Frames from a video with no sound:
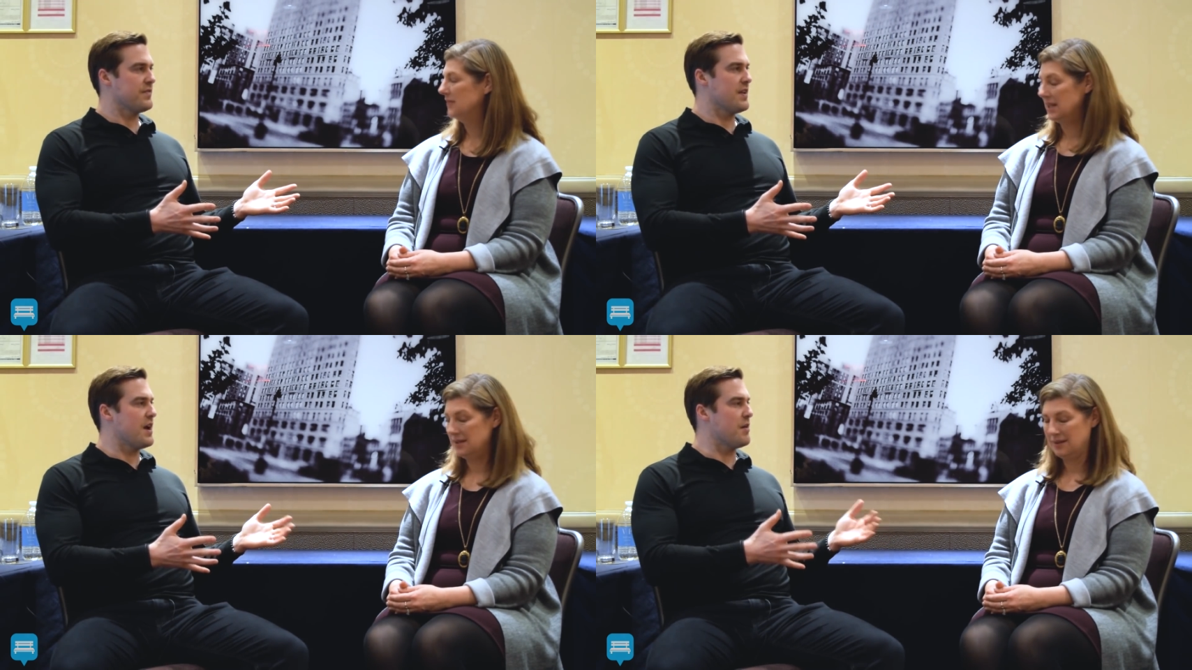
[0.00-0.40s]

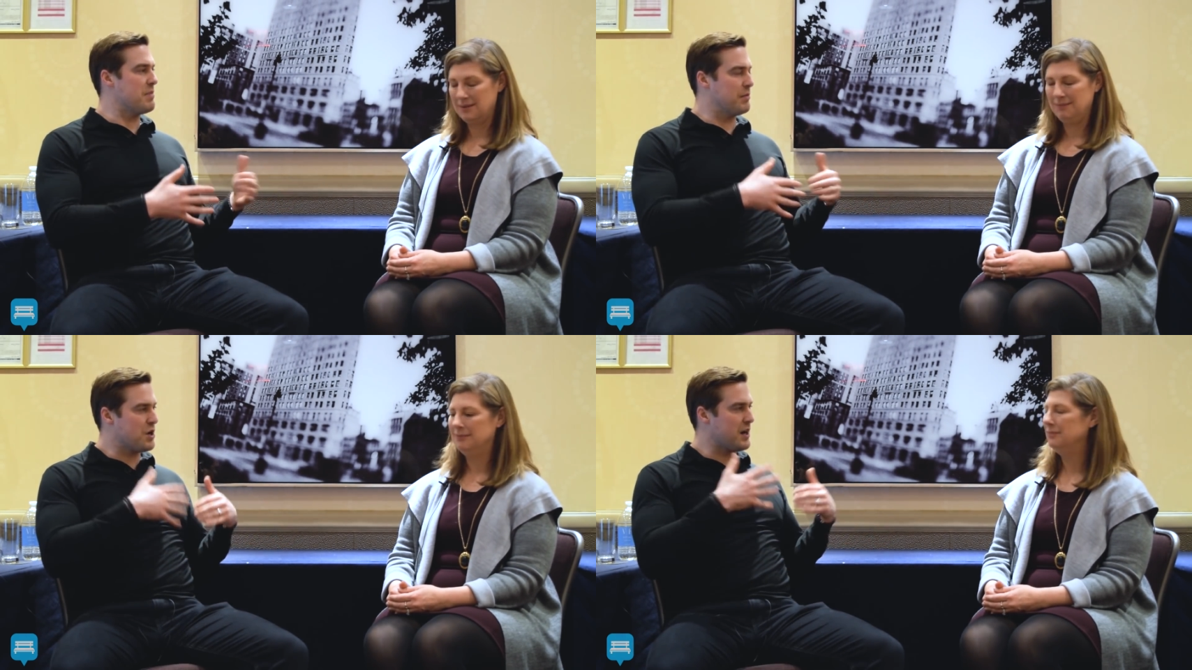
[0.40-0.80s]
Speaker 1: Yes. Um,
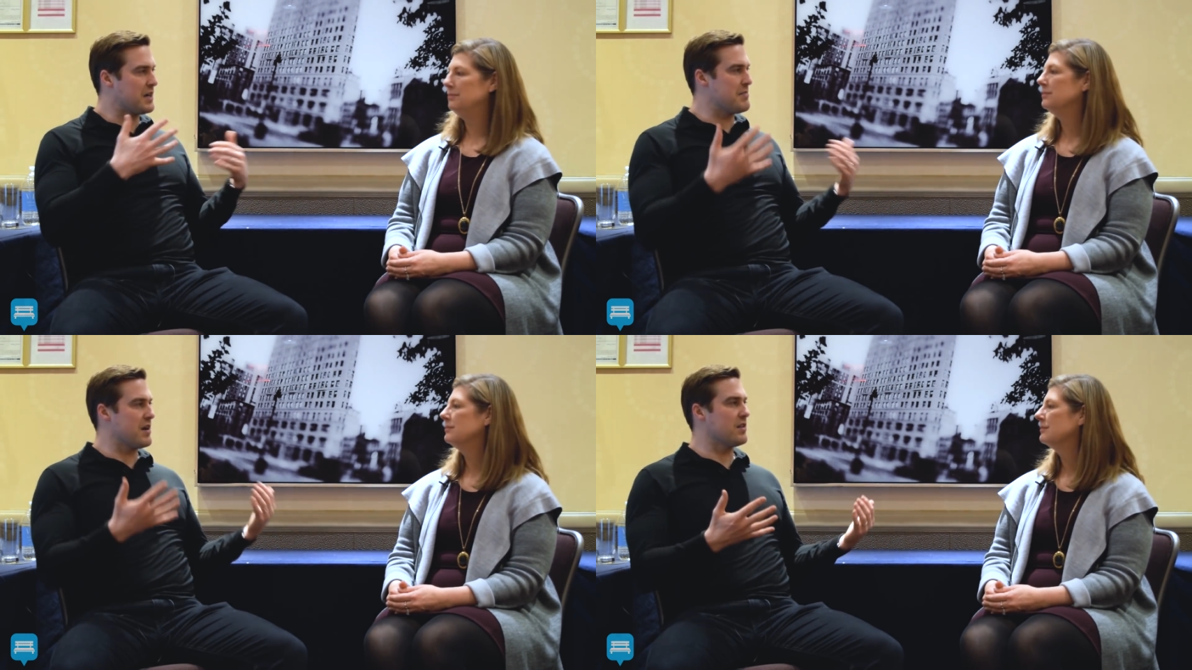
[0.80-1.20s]
people are
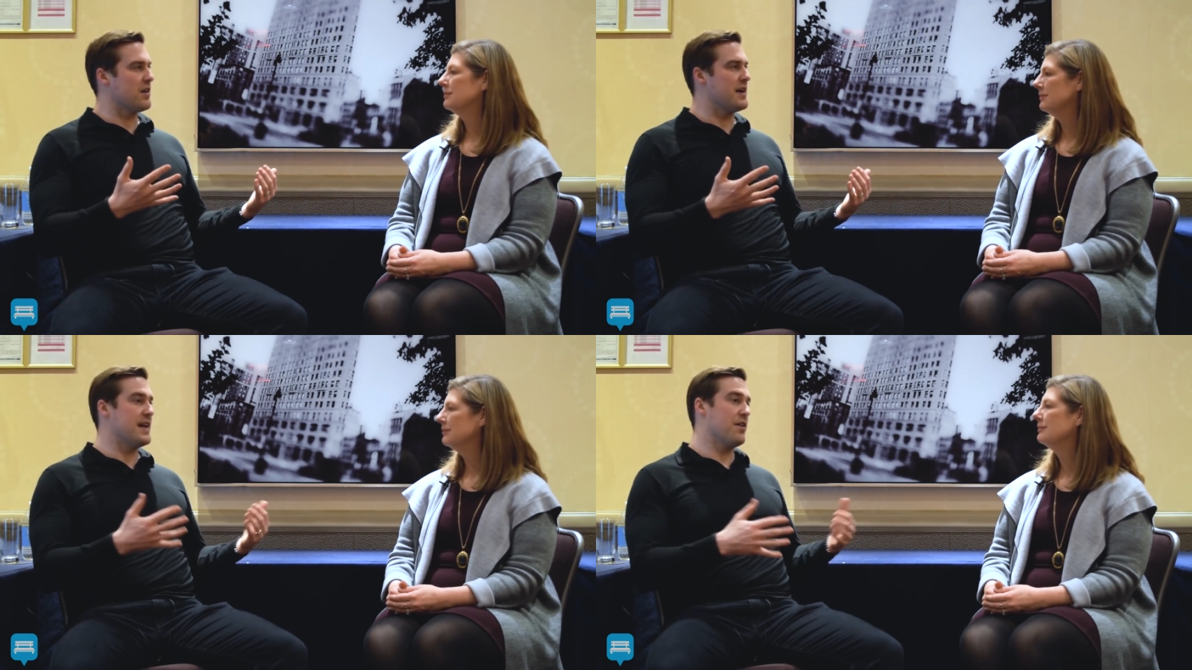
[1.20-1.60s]
talking about a
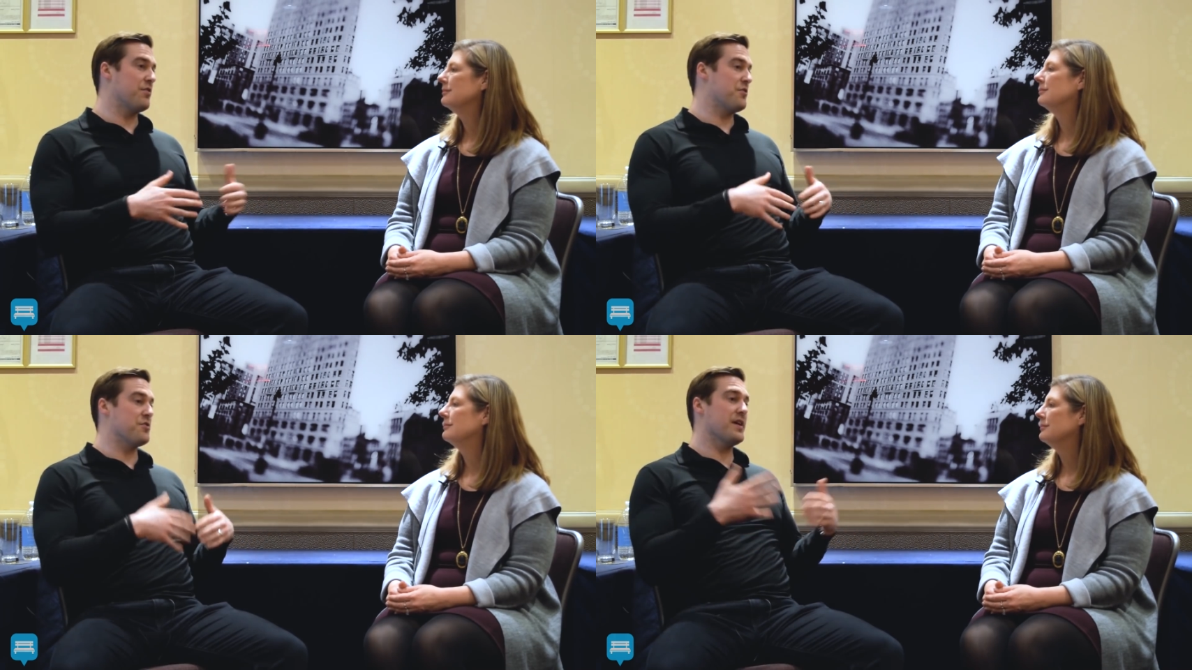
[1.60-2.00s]
lot. Now,
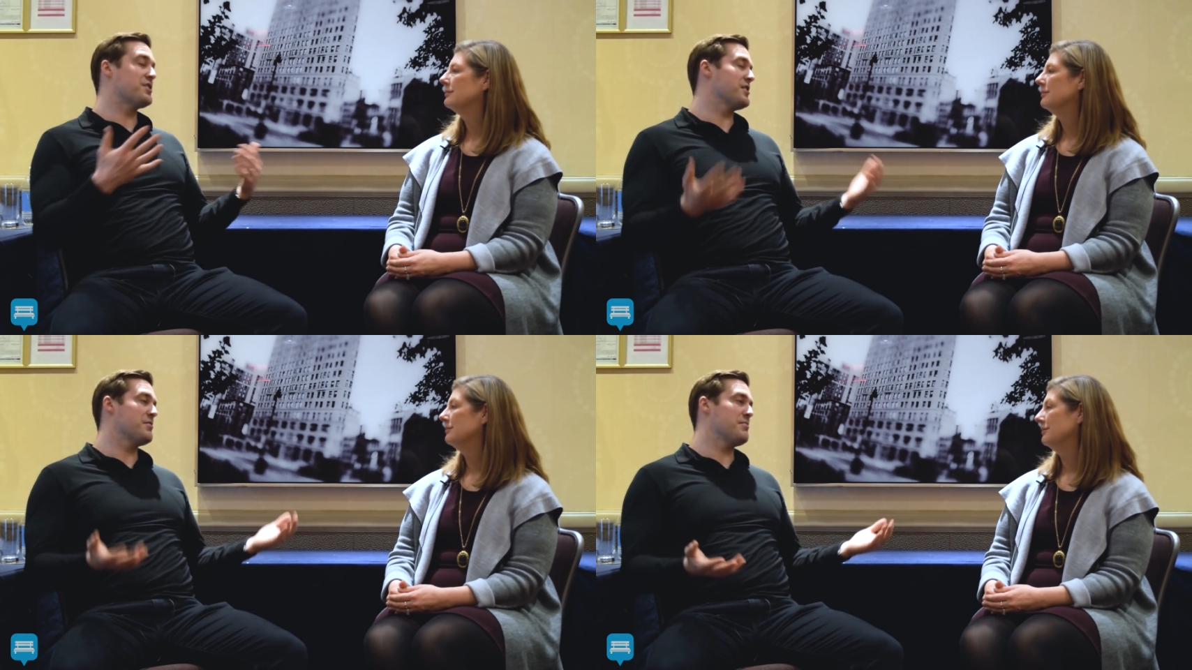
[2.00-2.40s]
the
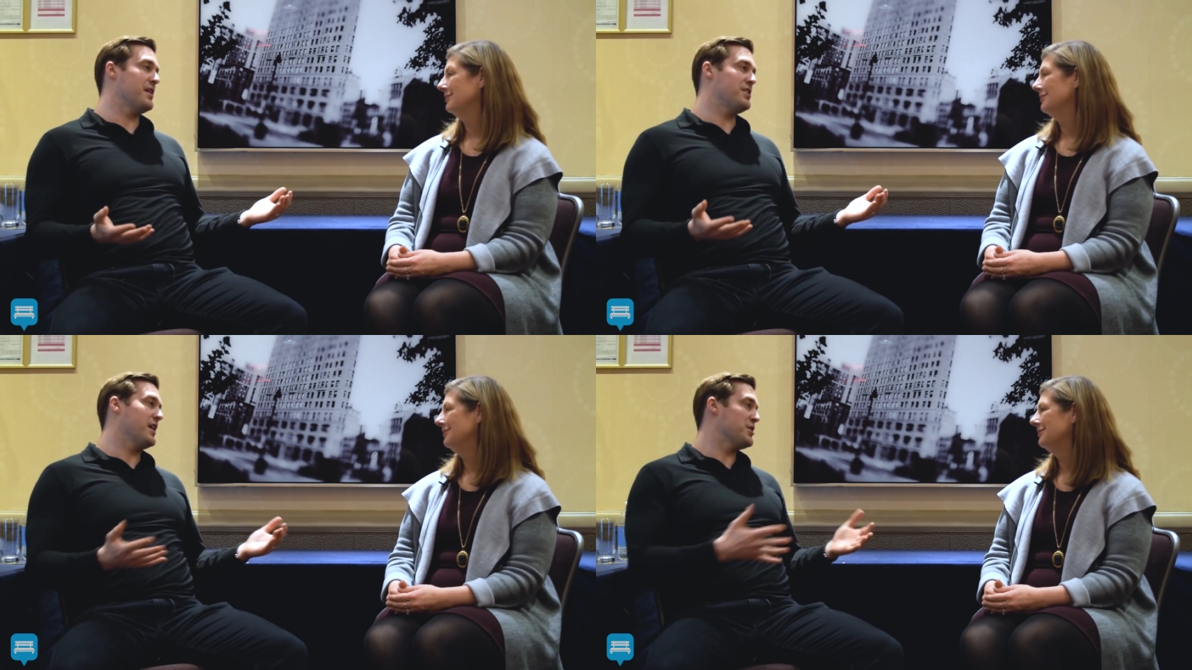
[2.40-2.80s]
direction it may
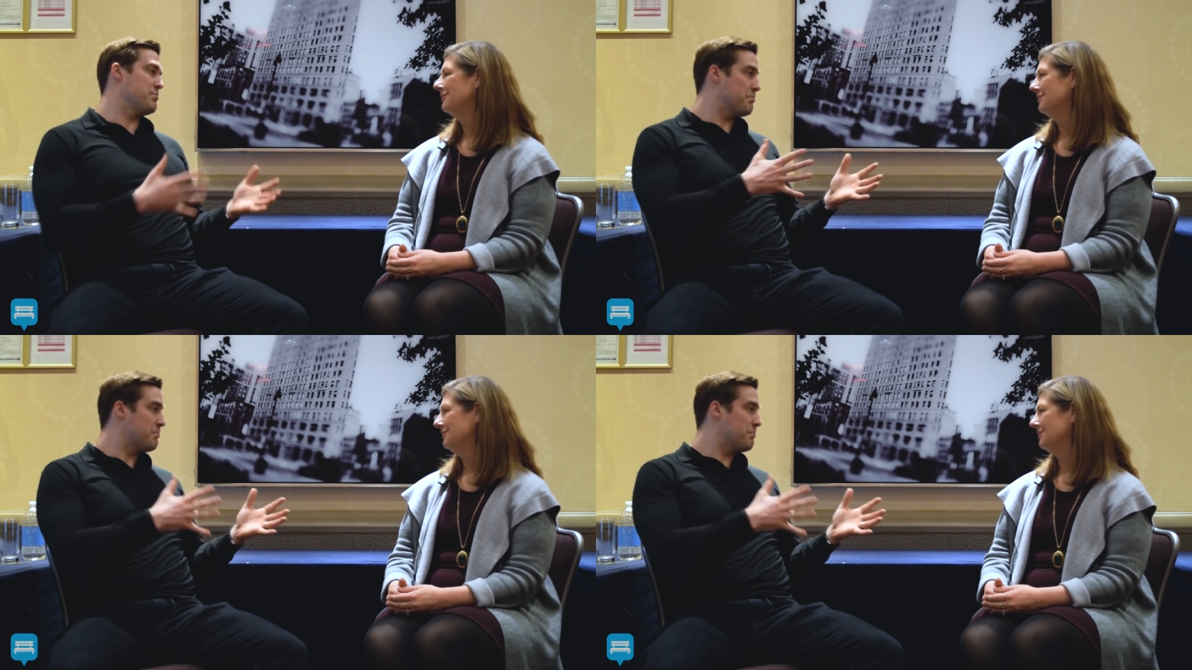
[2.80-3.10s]
change,